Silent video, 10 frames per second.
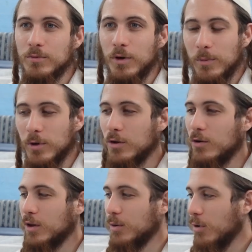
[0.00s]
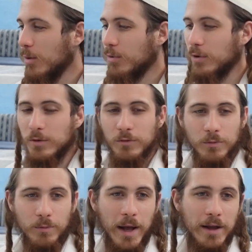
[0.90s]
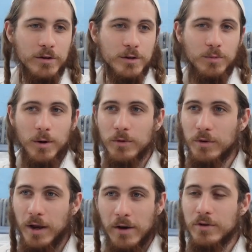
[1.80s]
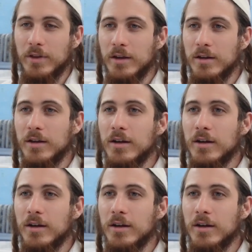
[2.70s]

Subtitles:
proper clothing, proper manners, proper everything.